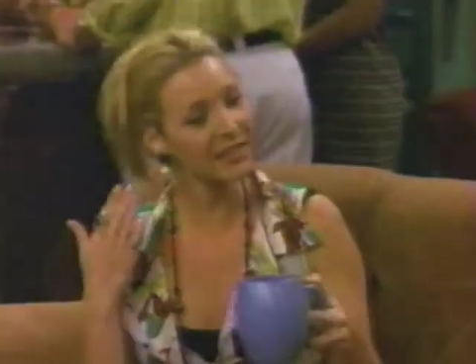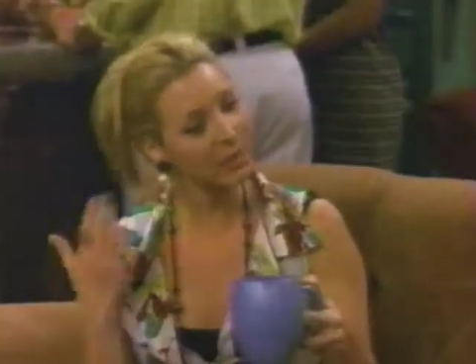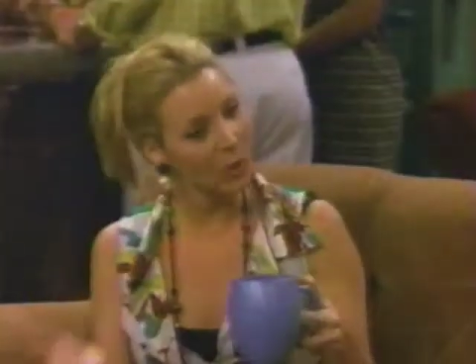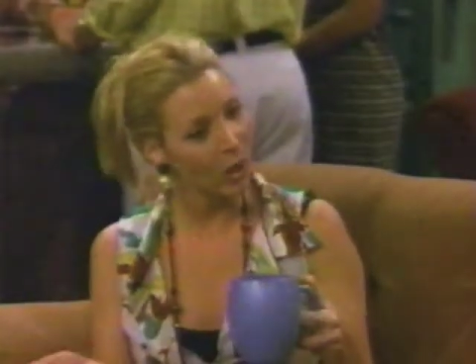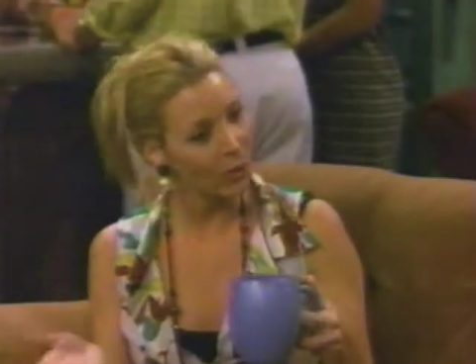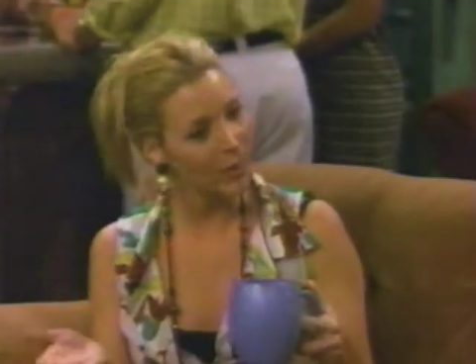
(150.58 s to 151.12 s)
the
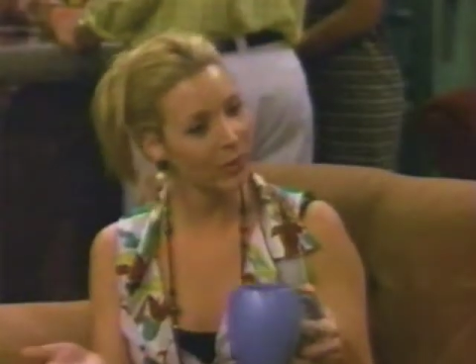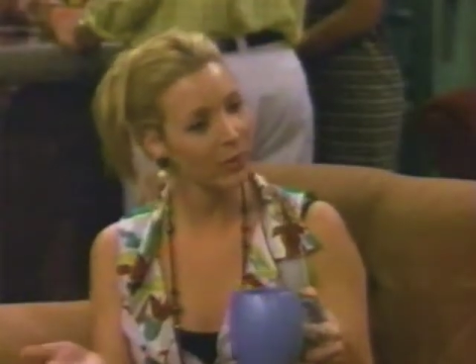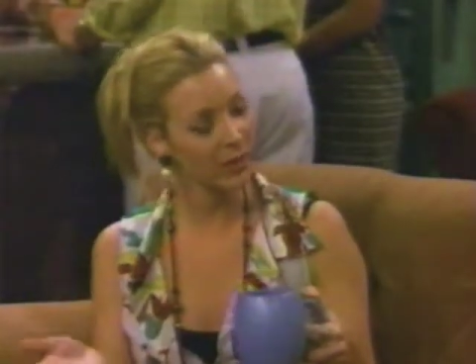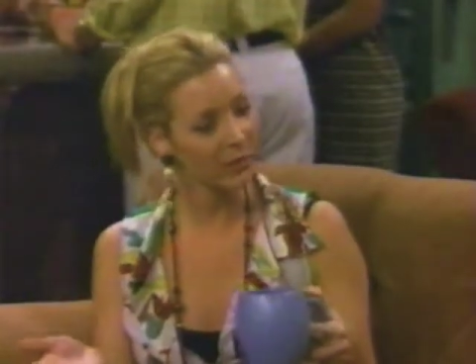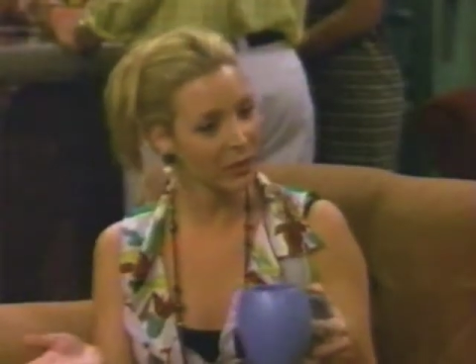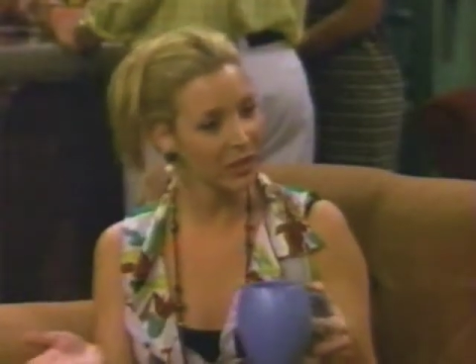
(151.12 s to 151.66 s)
moment
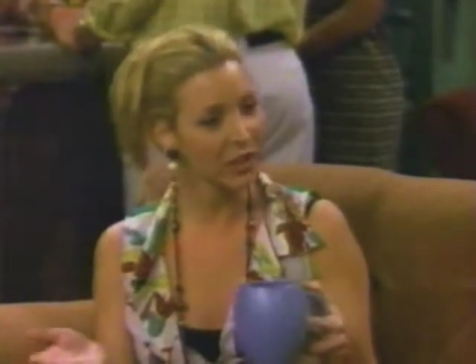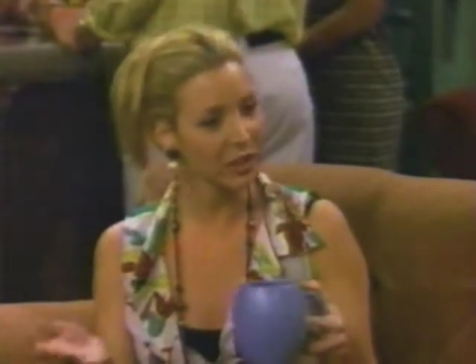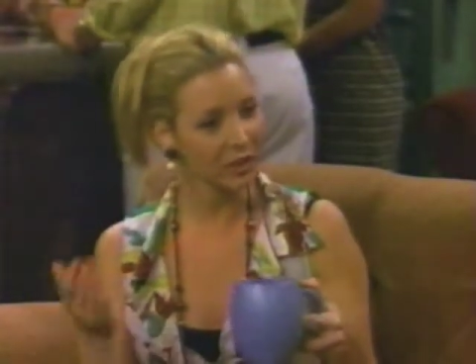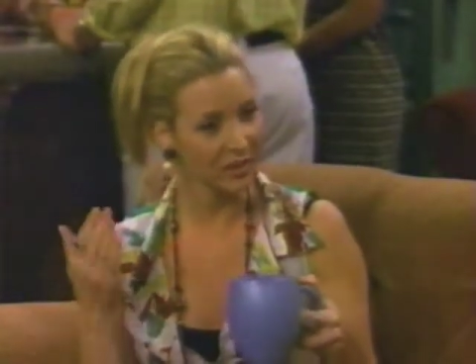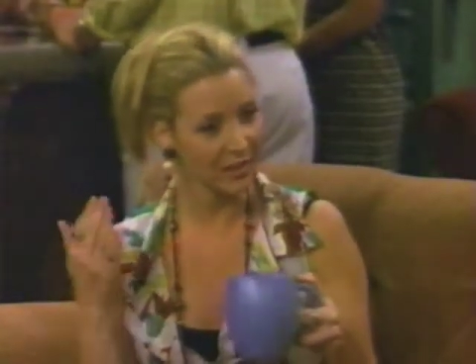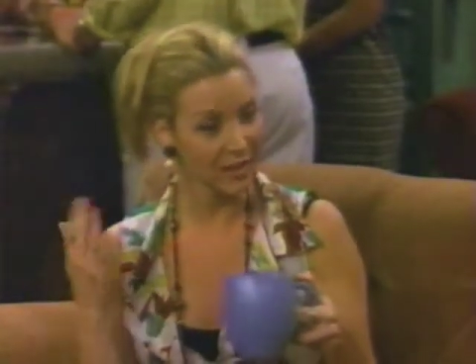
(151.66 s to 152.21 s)
when, you know,
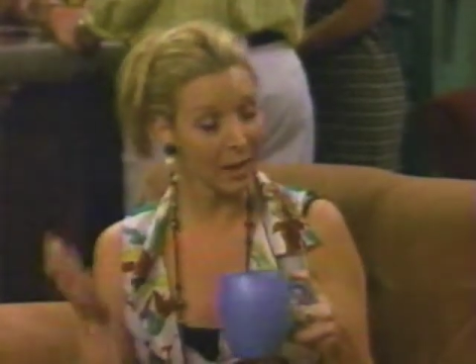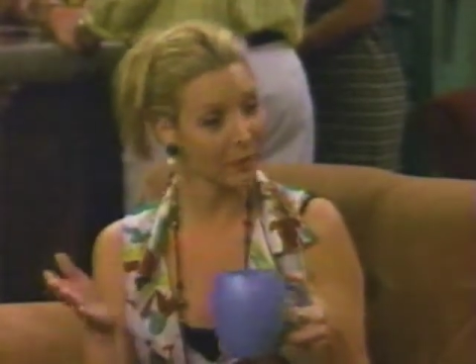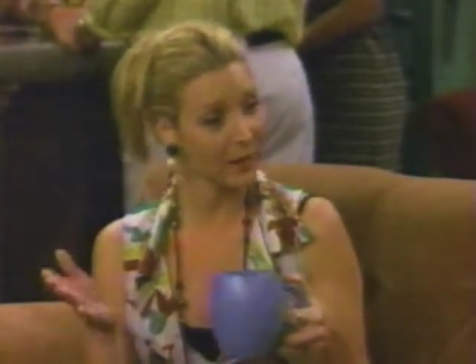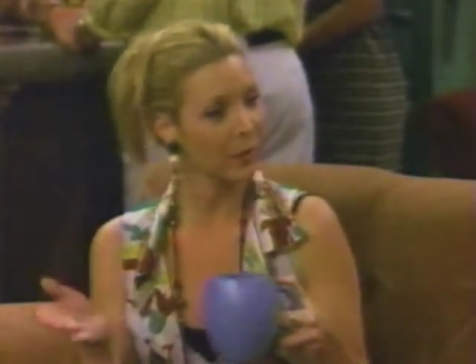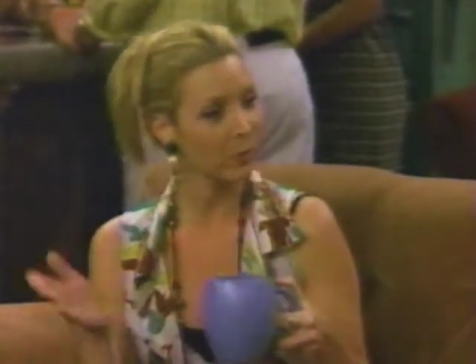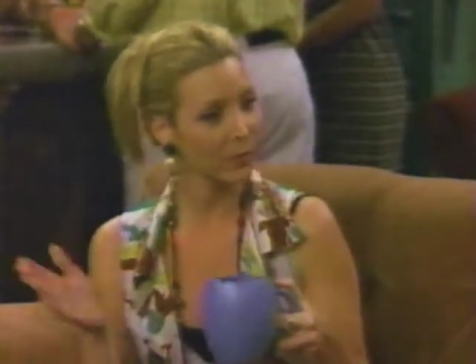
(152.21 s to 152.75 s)
she stopped
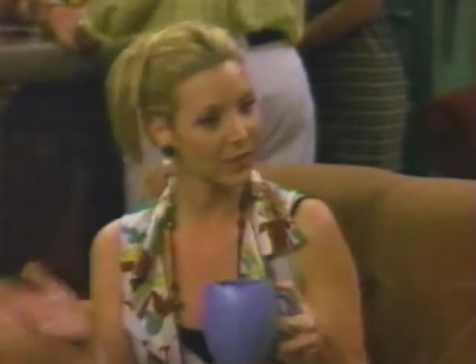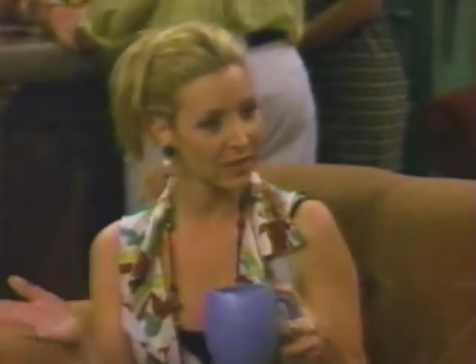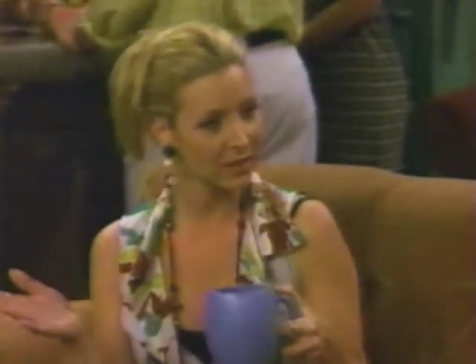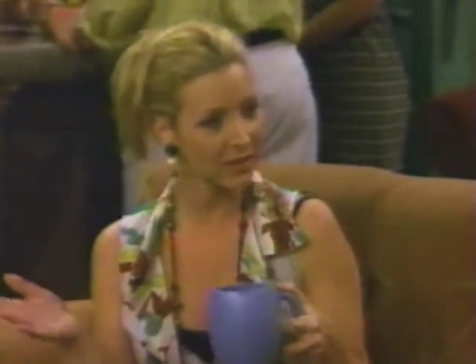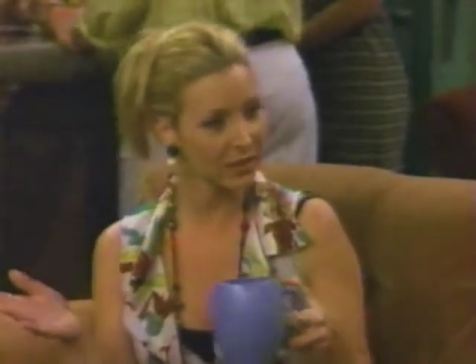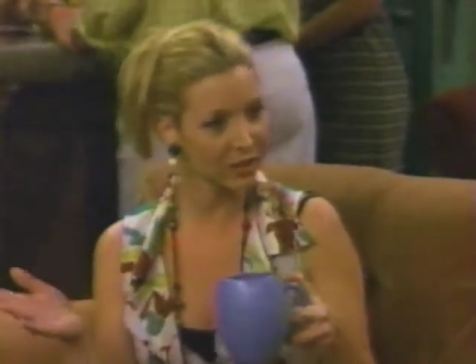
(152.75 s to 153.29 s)
being a
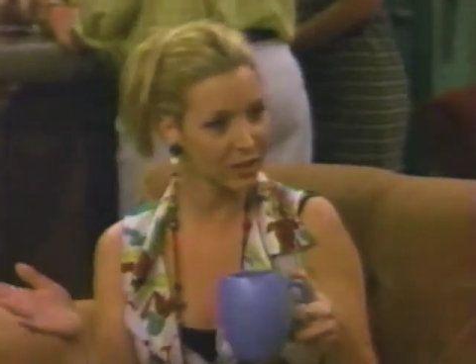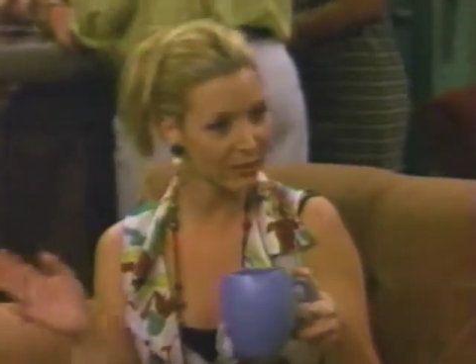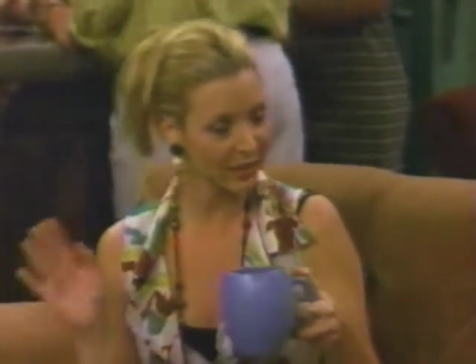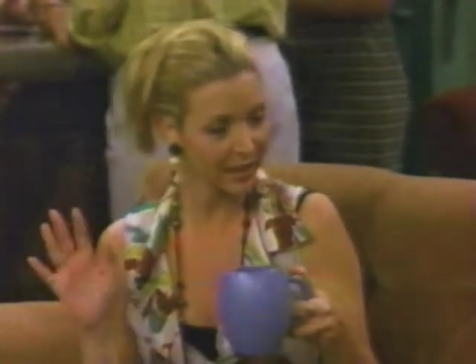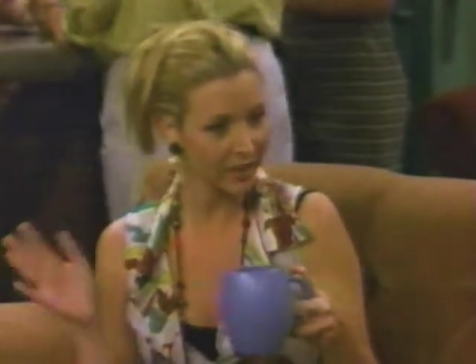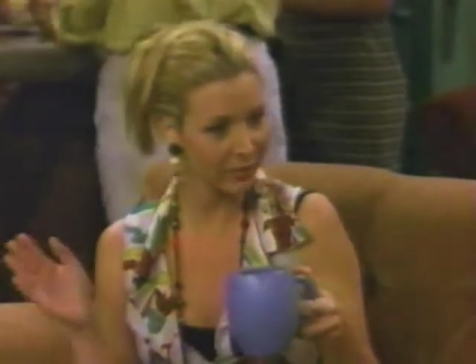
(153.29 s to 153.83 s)
princess and she
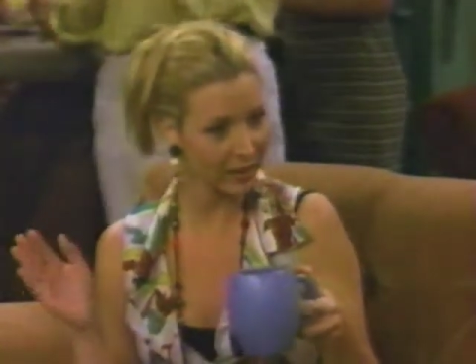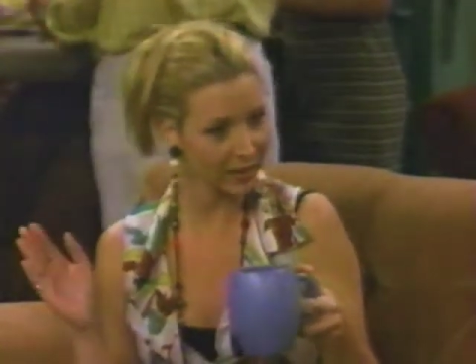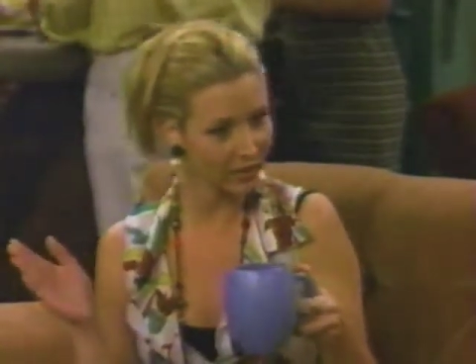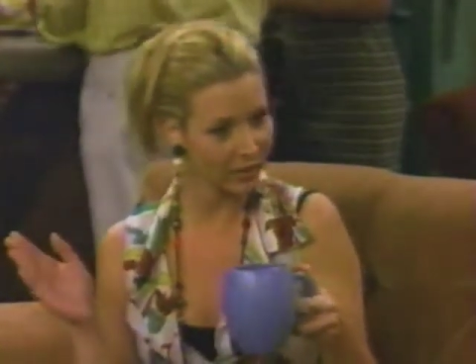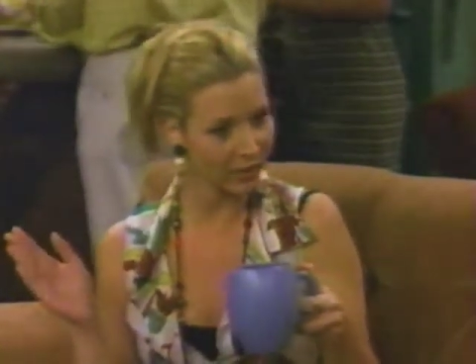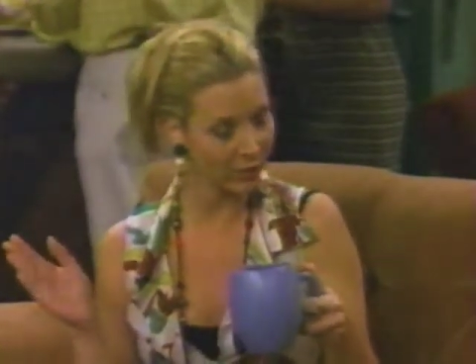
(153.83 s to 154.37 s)
became,
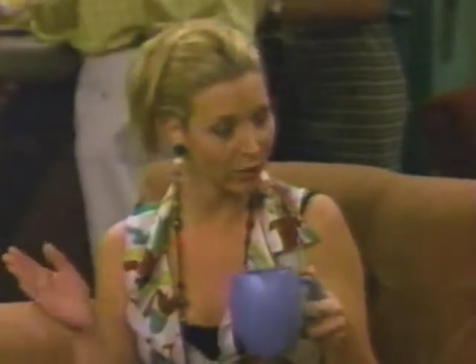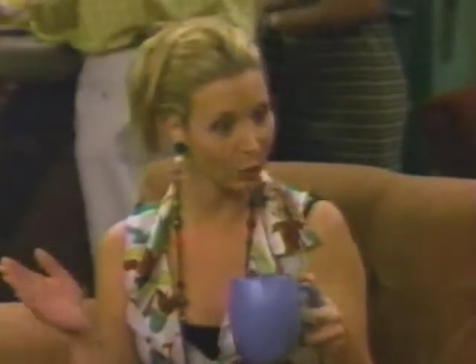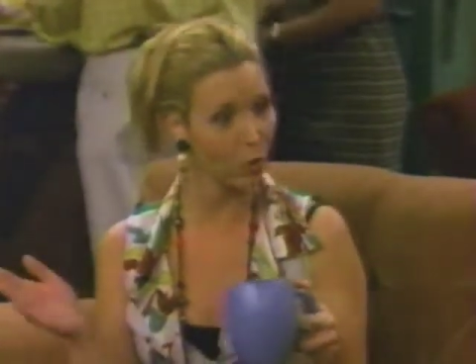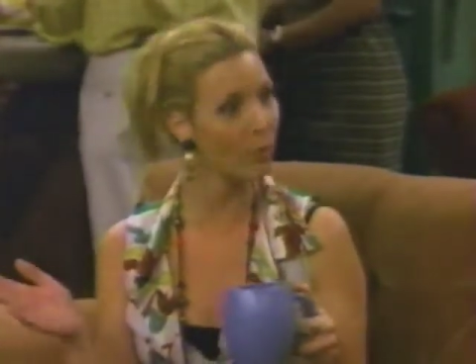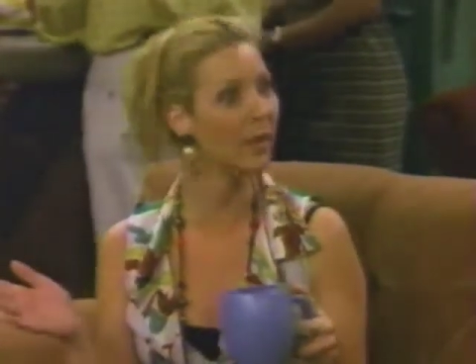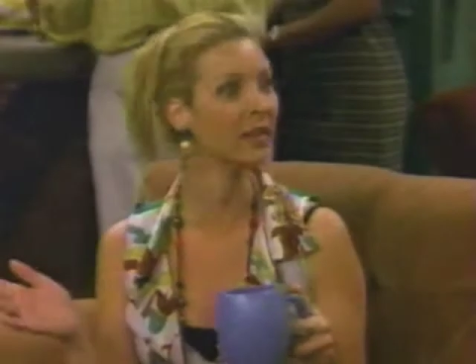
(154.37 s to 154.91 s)
like, you know, a
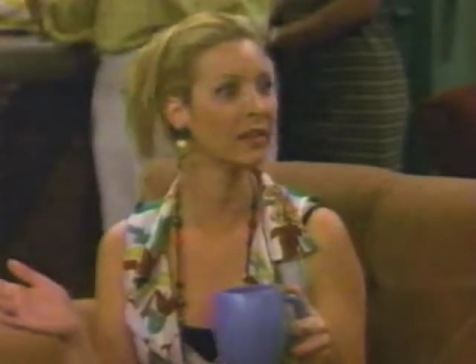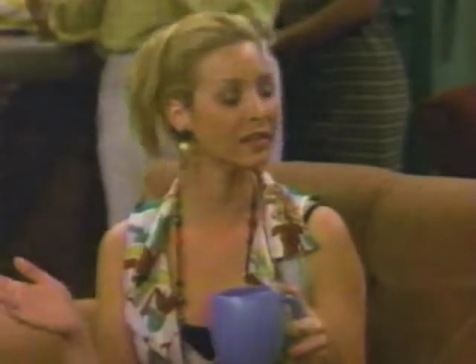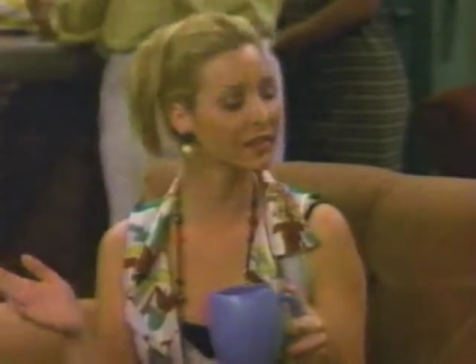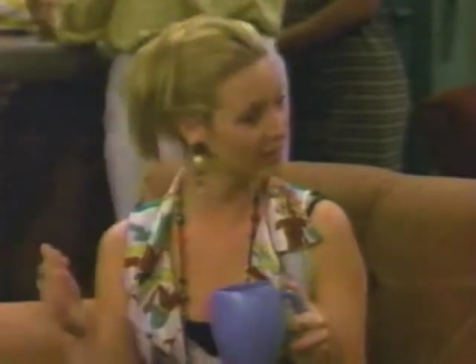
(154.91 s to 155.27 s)
woman, you